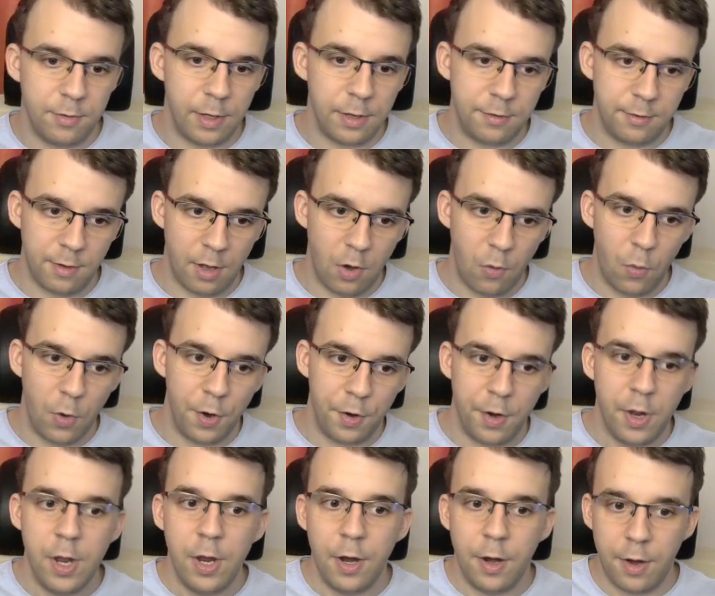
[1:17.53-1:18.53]
That's our
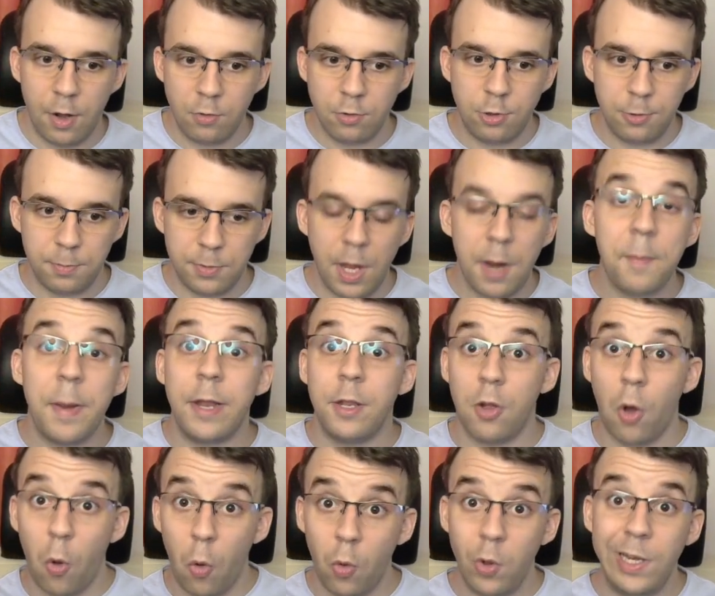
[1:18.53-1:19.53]
round trip time
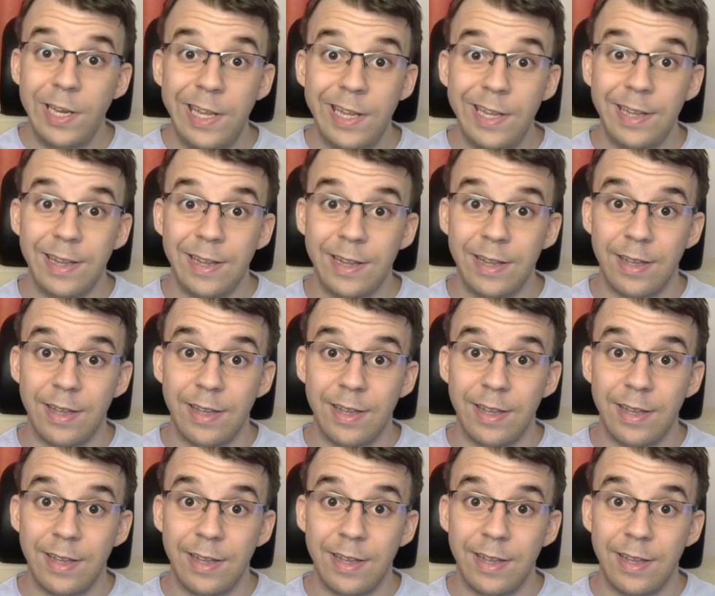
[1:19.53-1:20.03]
and only